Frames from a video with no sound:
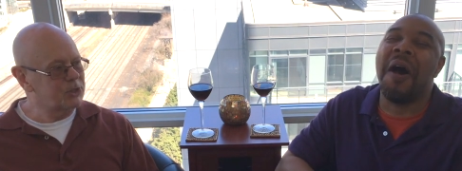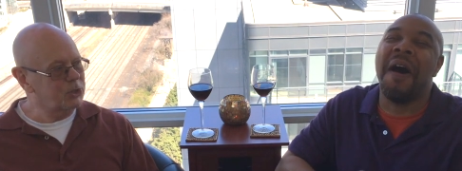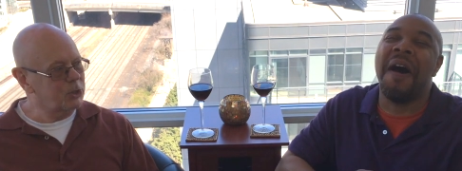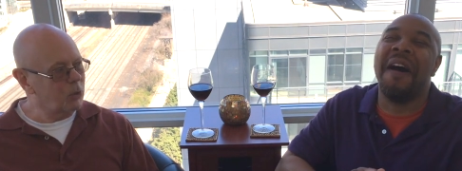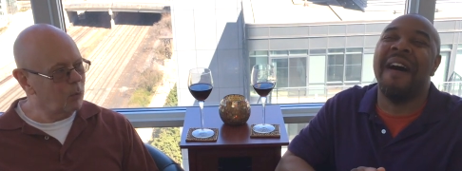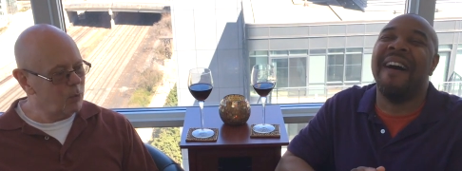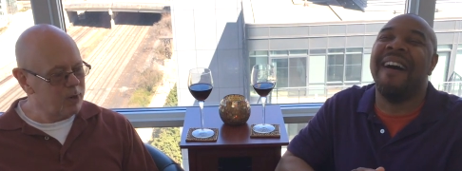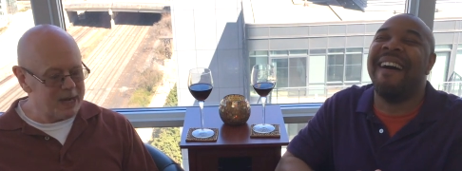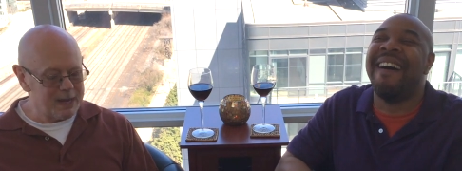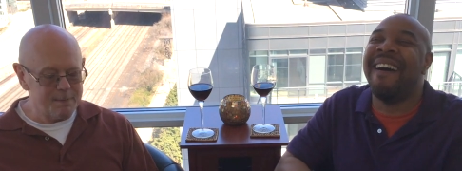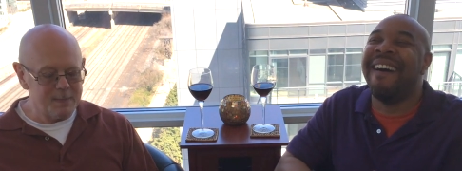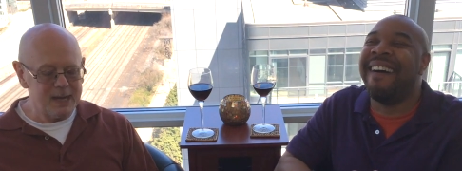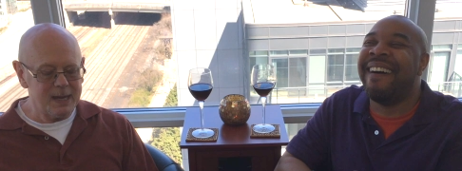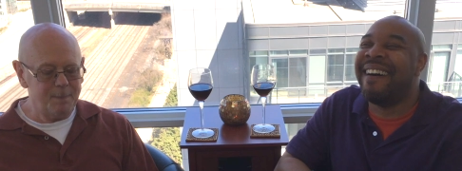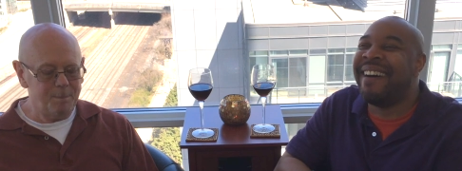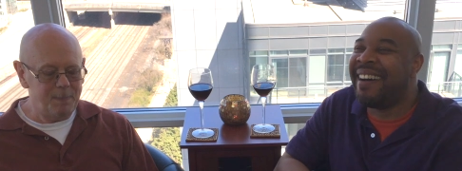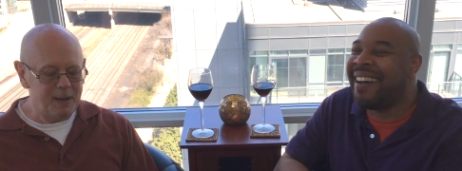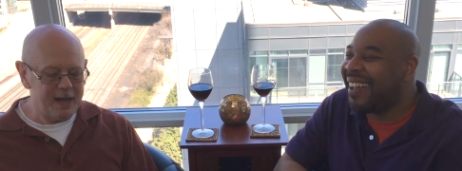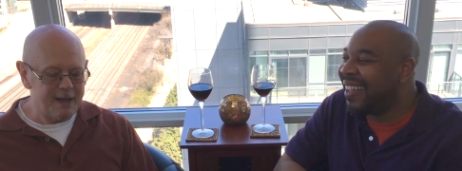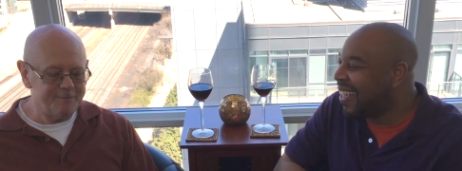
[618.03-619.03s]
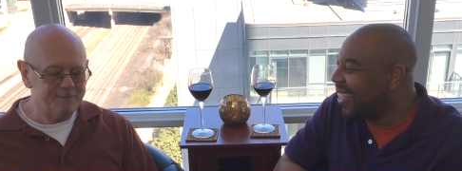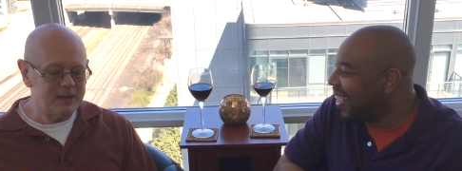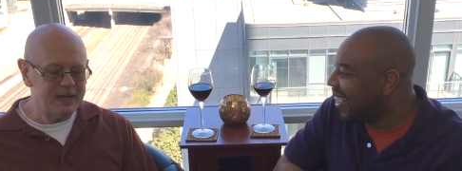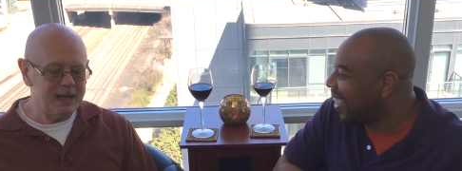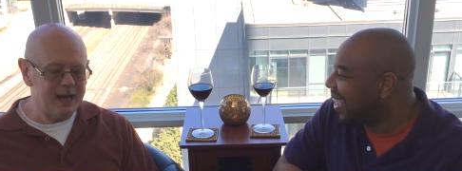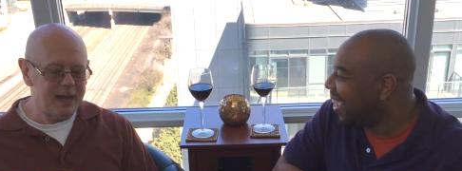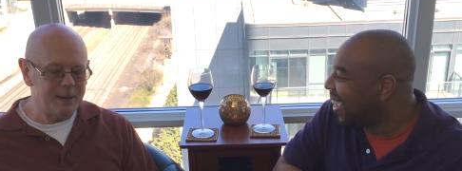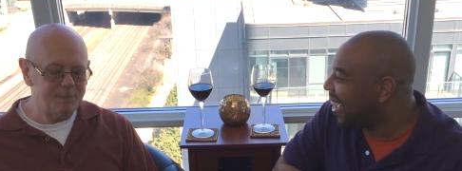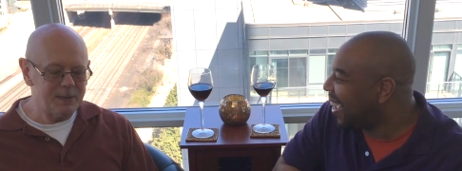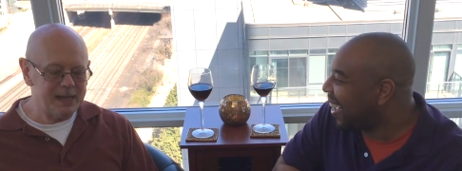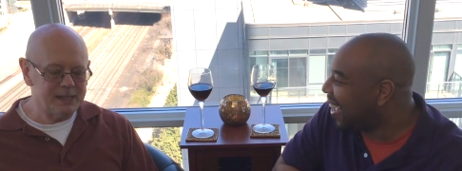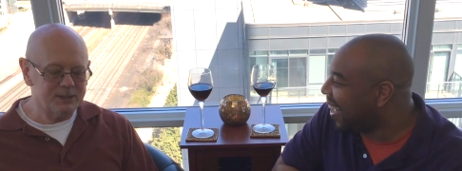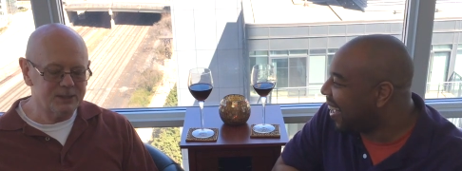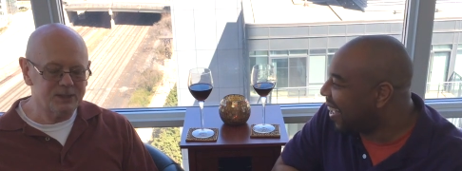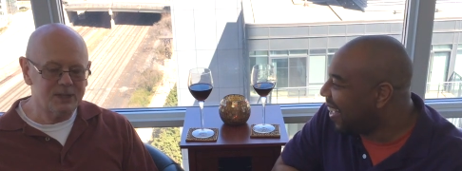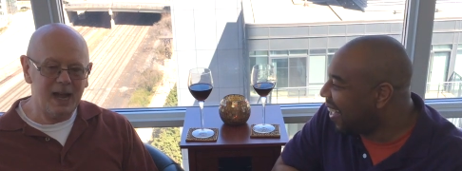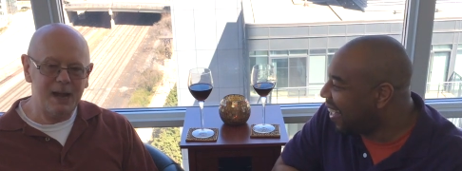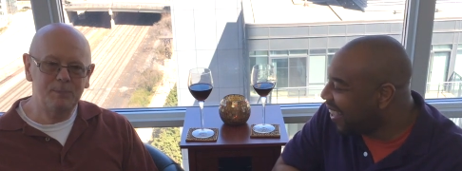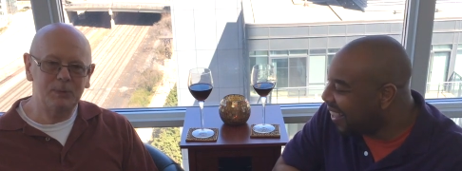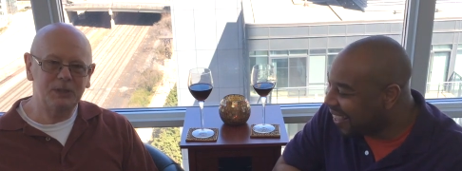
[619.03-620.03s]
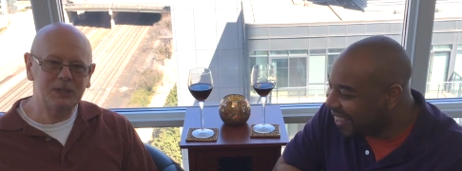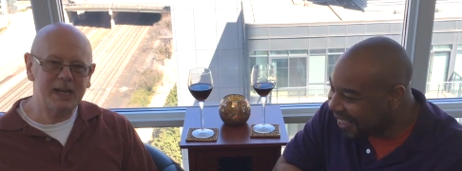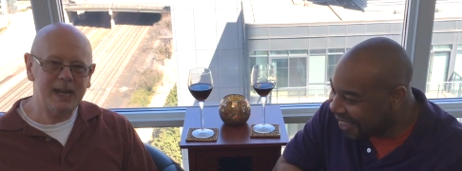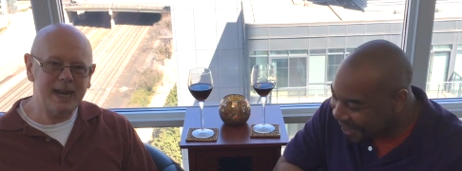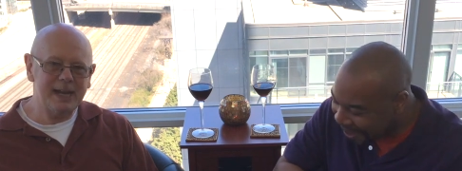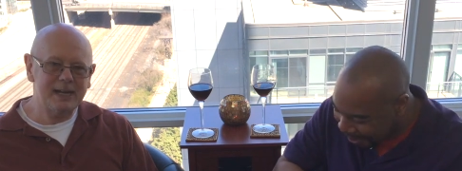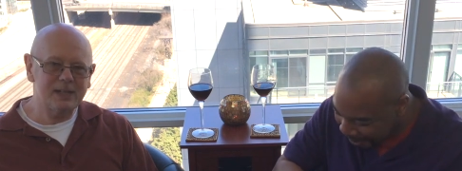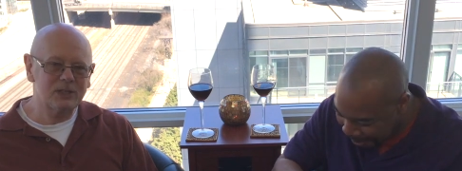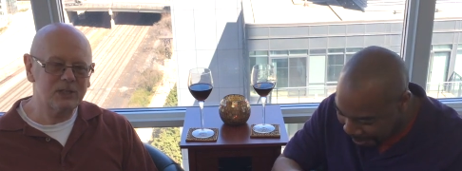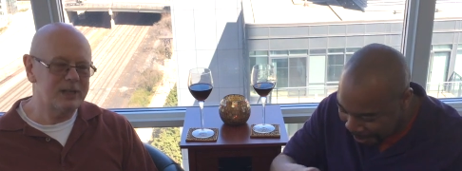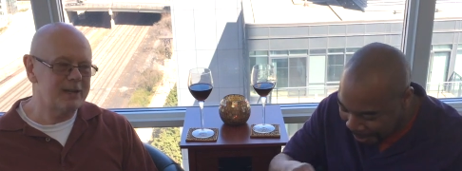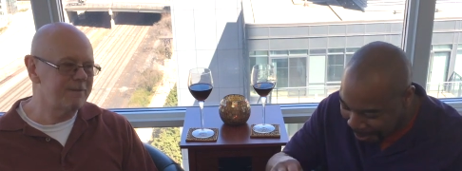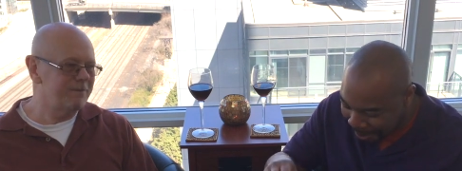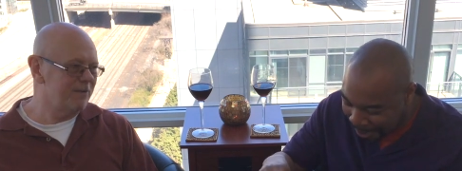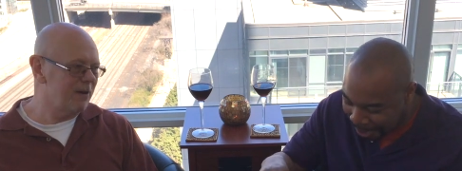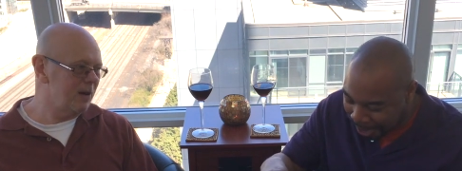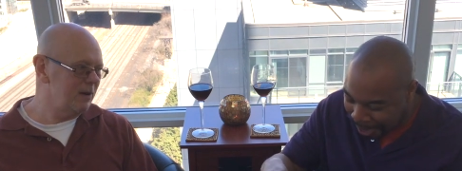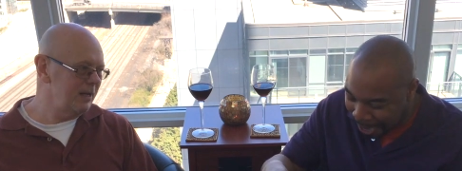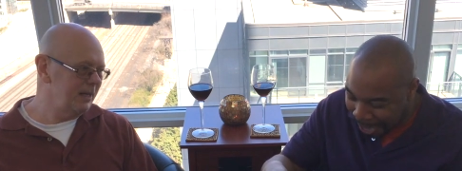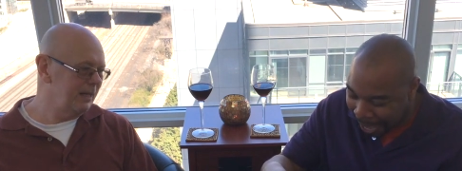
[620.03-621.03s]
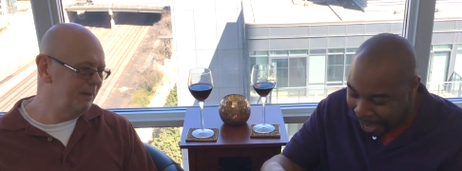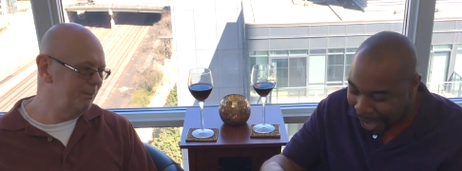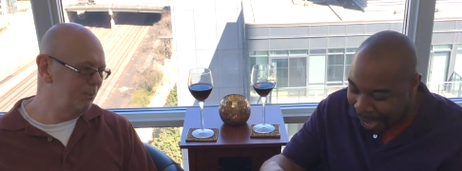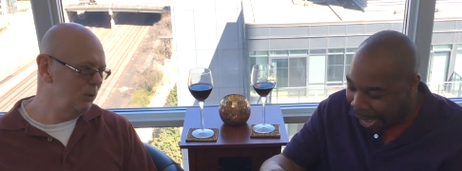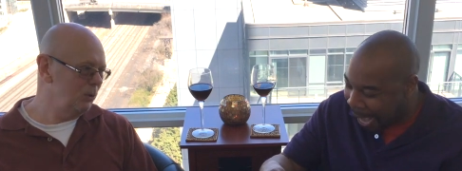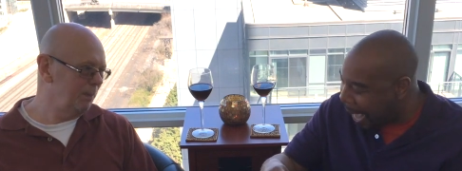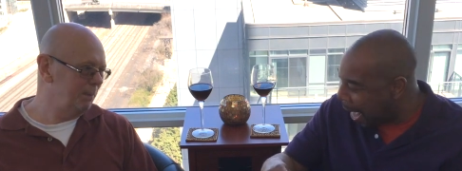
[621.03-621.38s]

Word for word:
Speaker 1: oh. screaming, puffing up, and simultaneously farting and